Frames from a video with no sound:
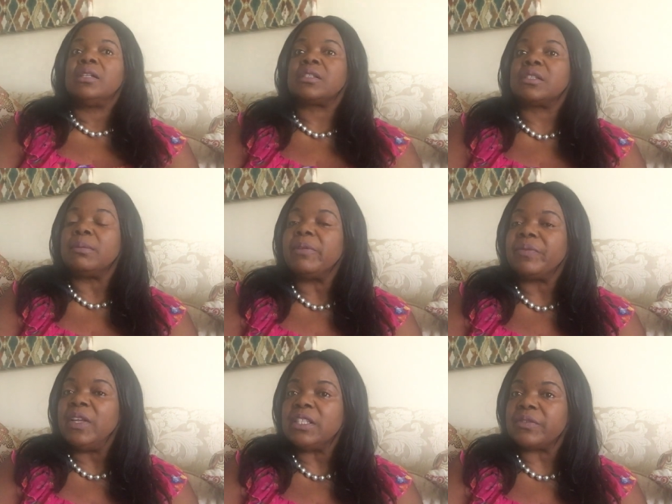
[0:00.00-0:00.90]
Some
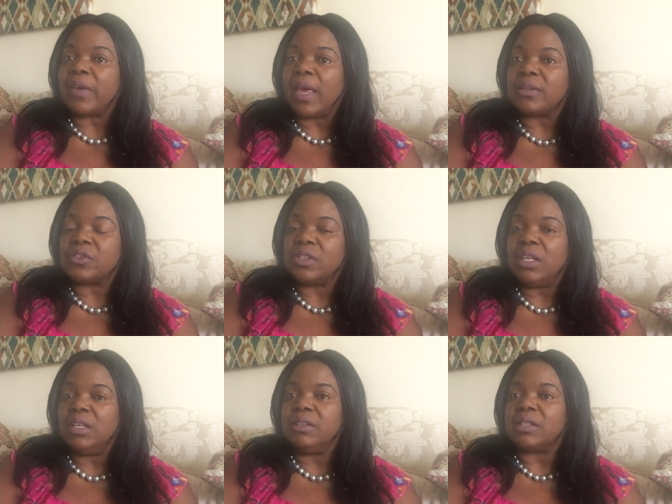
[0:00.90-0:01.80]
of these
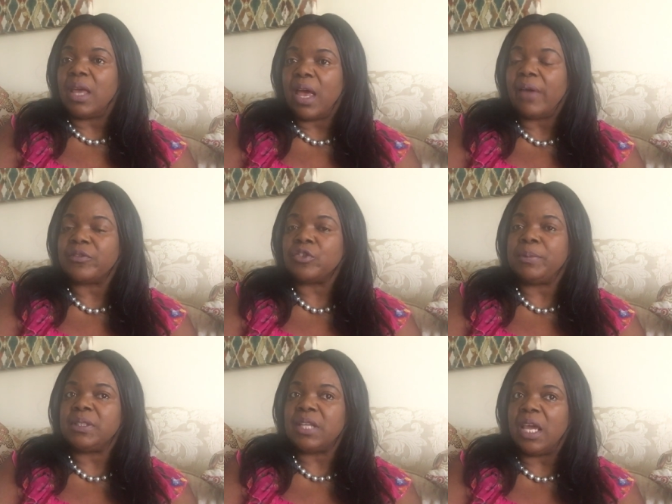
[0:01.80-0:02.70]
vaccines have to
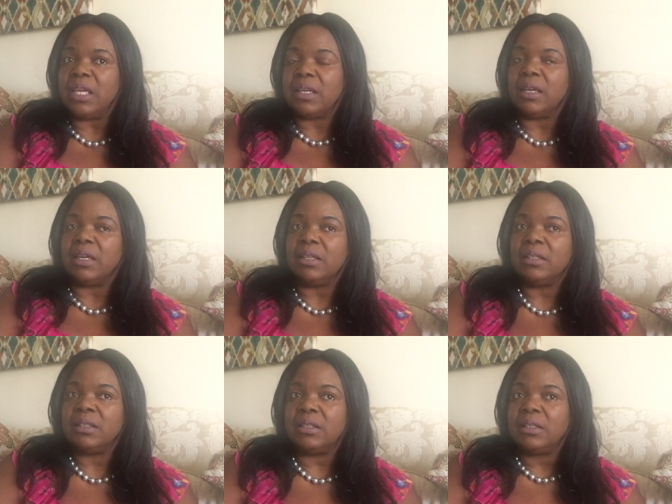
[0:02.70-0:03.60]
be taken
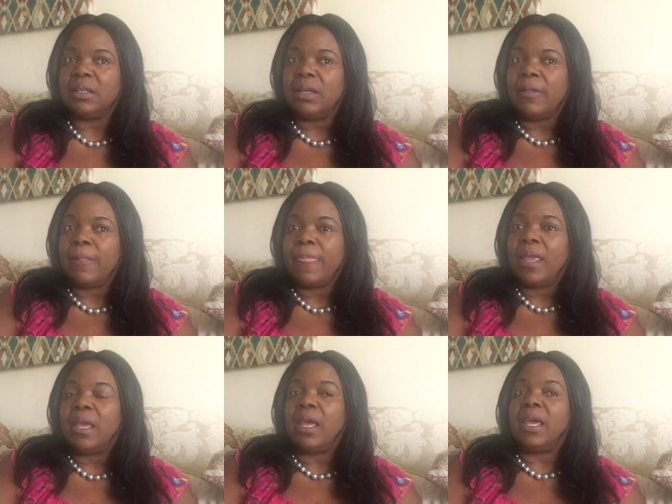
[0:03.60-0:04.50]

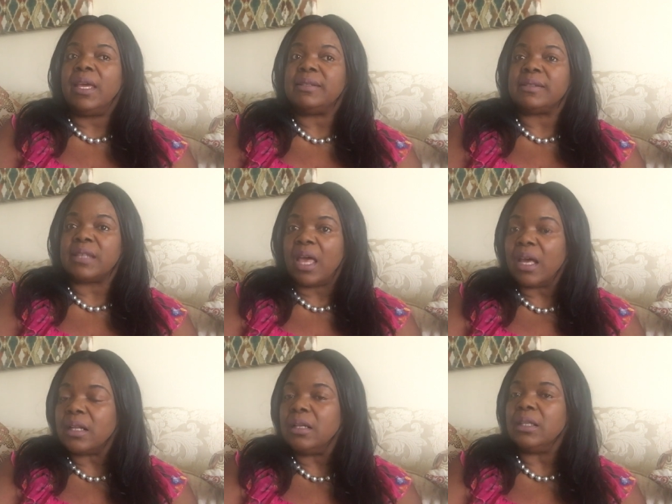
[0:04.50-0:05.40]

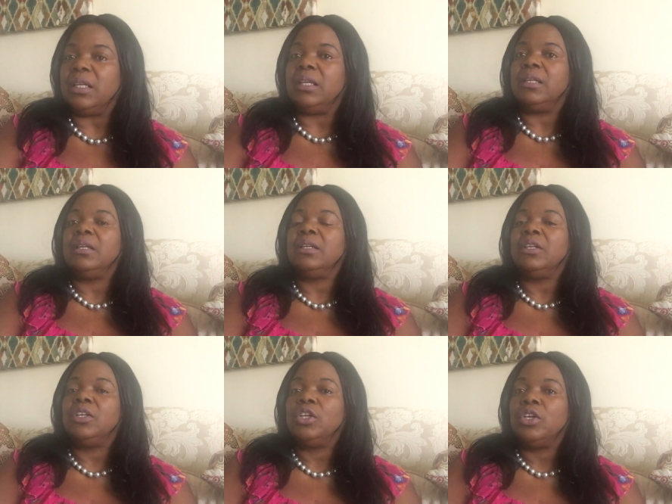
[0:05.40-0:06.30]
exactly
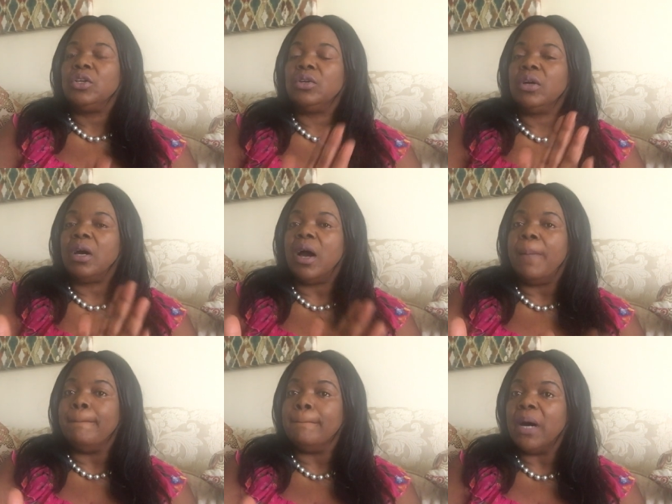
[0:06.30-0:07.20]

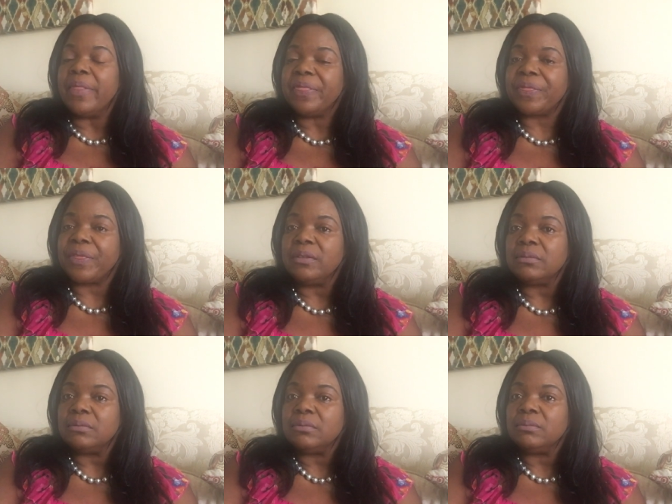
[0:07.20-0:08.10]
a month
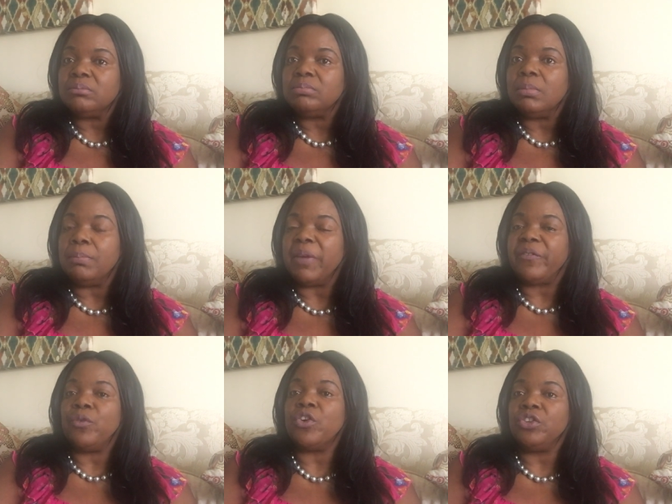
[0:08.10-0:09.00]

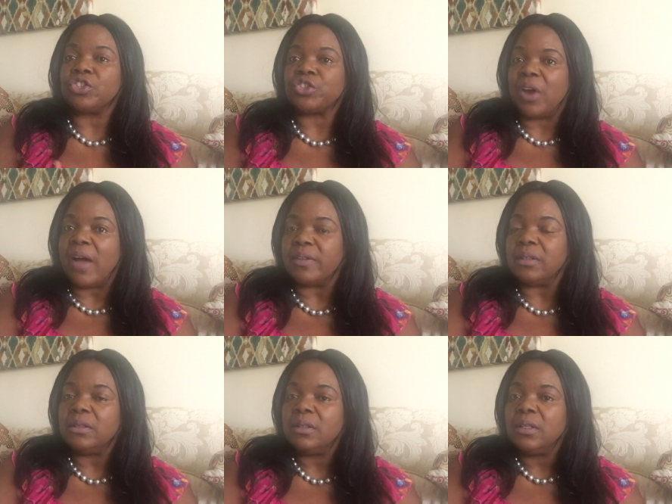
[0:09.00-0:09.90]
before you
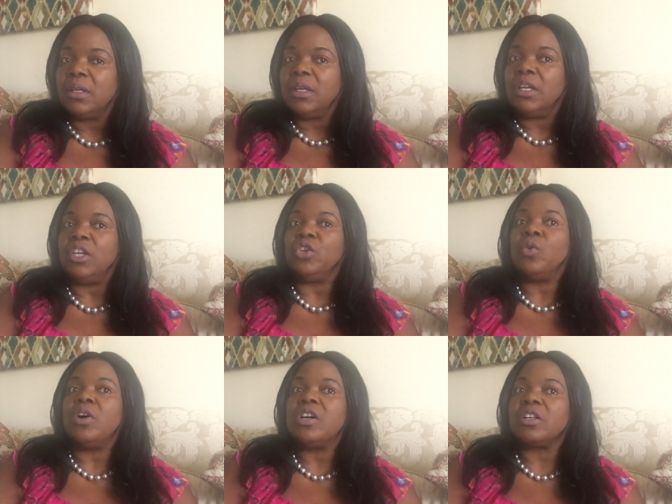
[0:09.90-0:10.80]
travel in
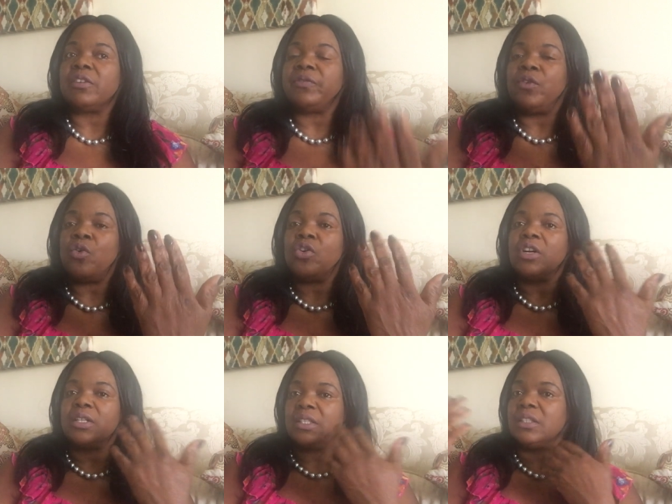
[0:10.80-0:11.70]
order
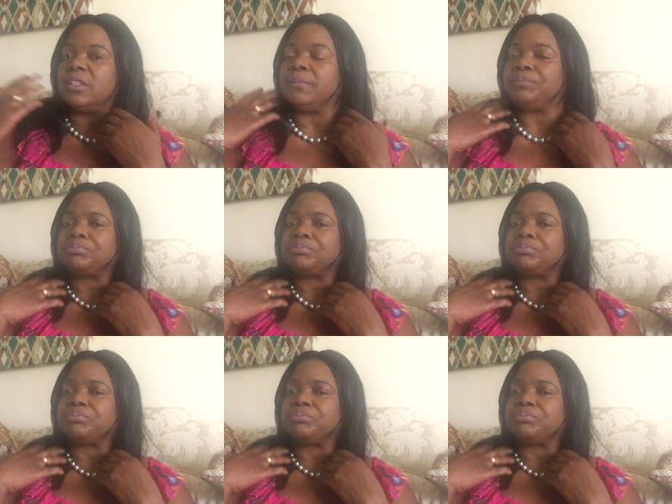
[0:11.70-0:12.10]
for the,